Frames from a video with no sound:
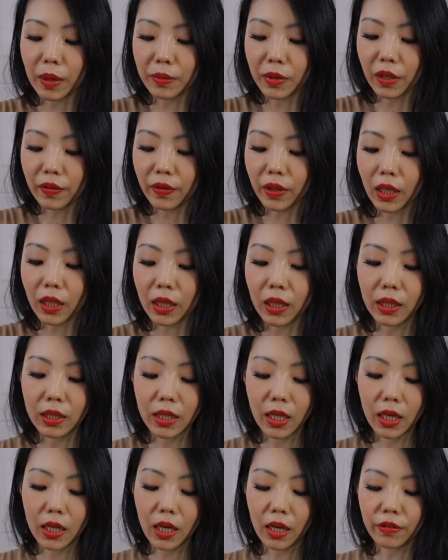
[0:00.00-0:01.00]
I'm giving it a
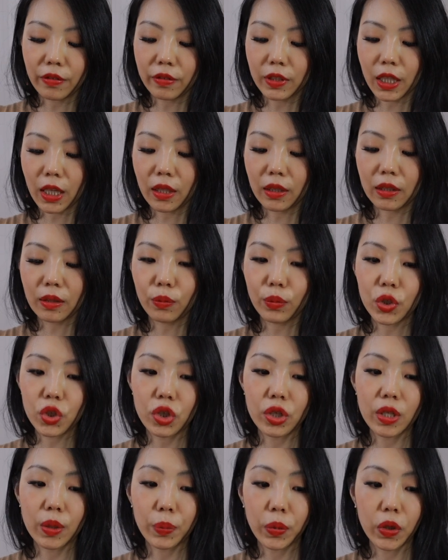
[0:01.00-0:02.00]
10 out of 10, which
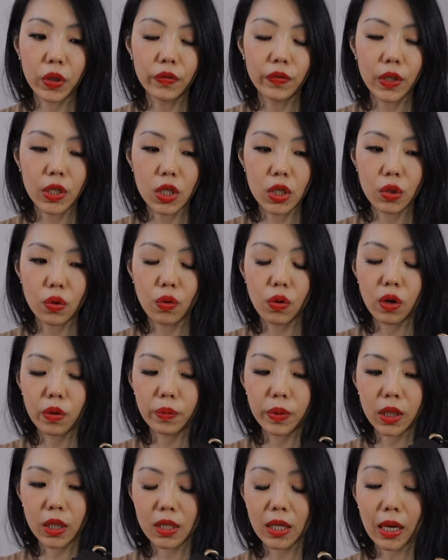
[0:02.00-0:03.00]
is a perfect score
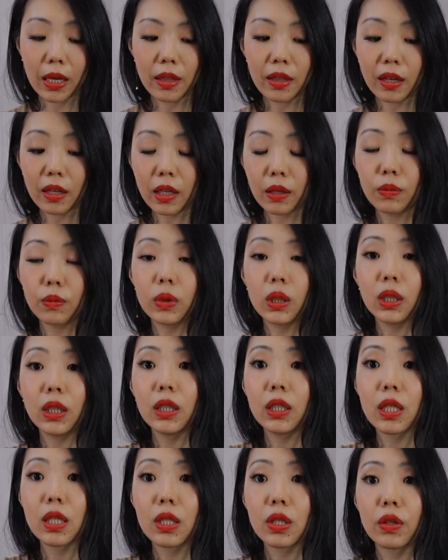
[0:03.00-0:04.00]
because I think it really
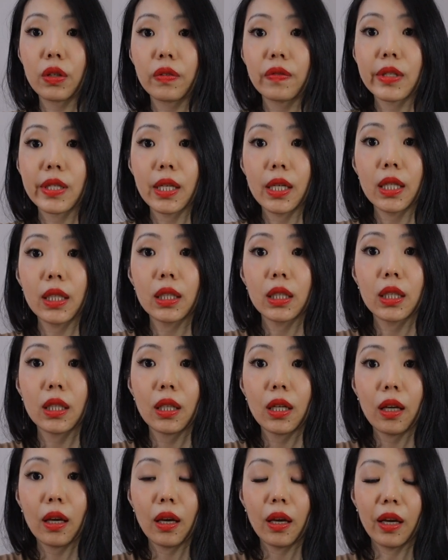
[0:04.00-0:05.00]
deserves it
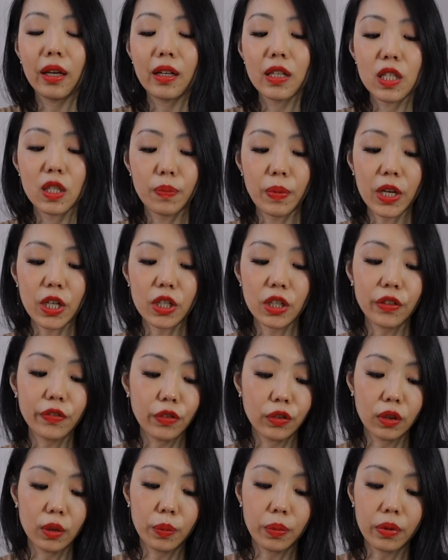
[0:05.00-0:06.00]
and especially
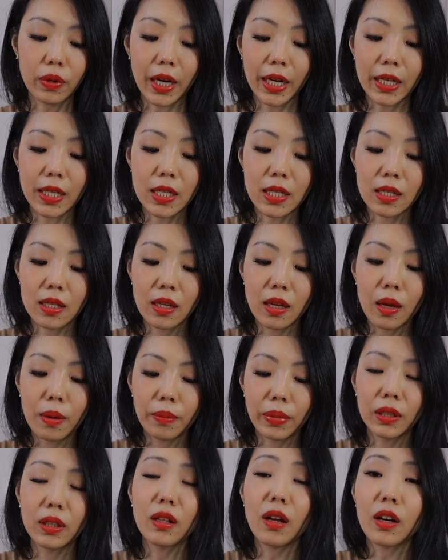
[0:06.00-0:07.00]
for the price,
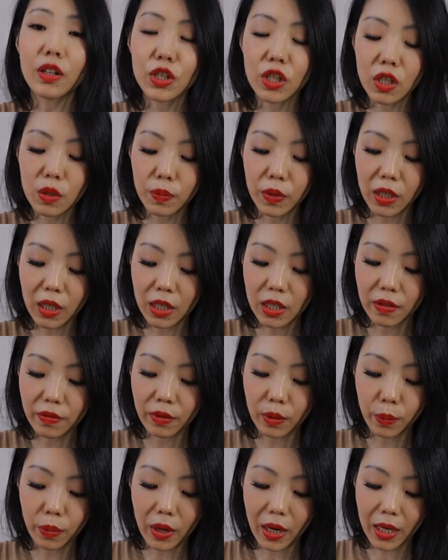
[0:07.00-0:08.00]
but not just because of
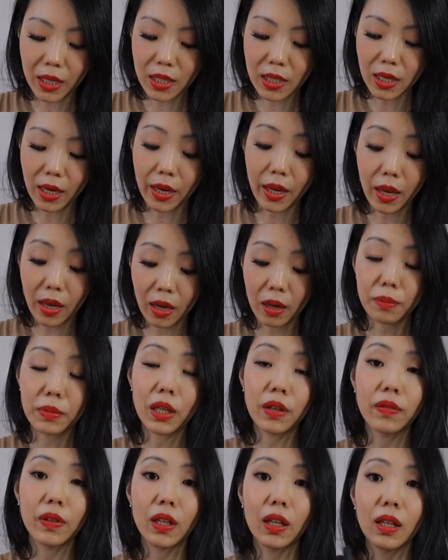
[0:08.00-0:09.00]
the price. I am
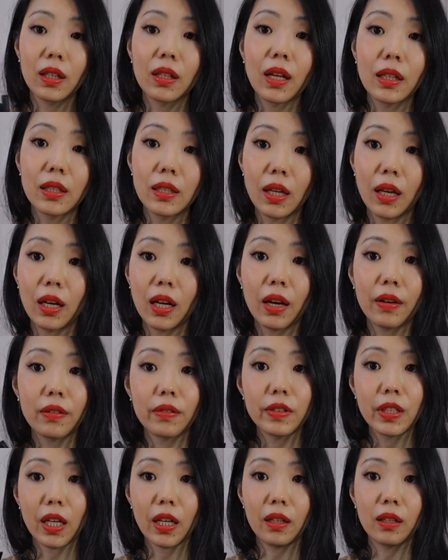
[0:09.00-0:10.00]
giving it a 10 out of
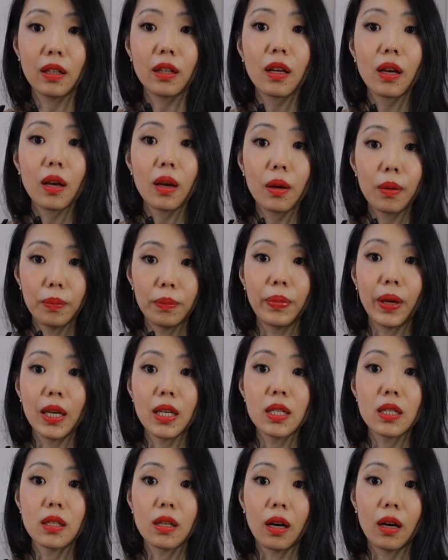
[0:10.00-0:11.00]
10
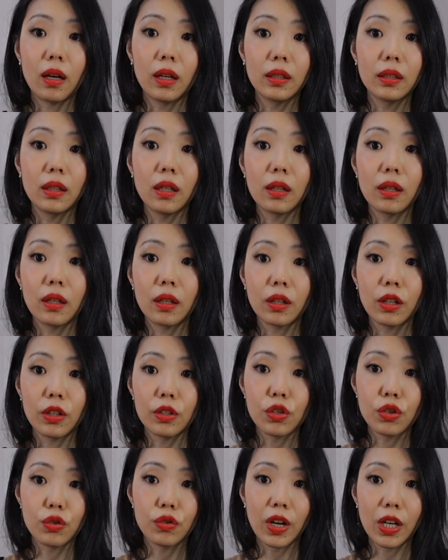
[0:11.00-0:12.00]
based on the
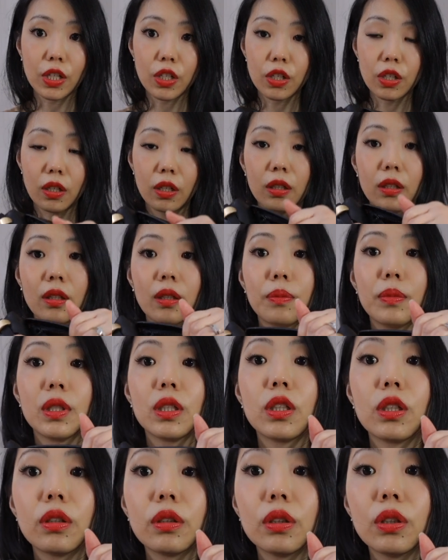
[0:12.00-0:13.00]
construction, the
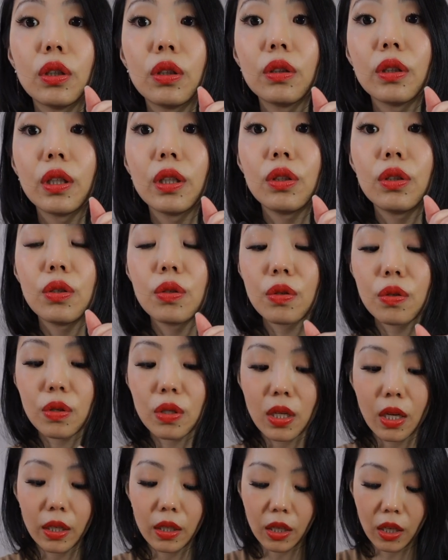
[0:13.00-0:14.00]
material they use
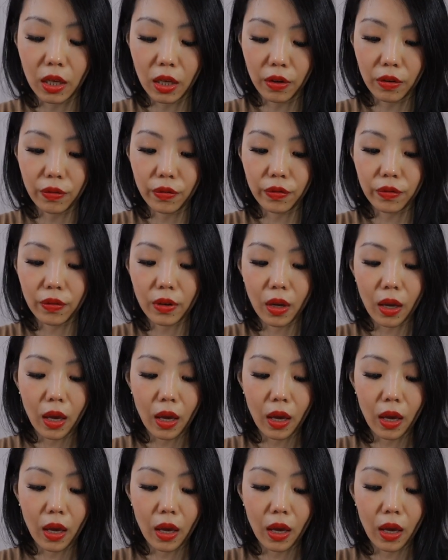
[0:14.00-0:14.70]
and give,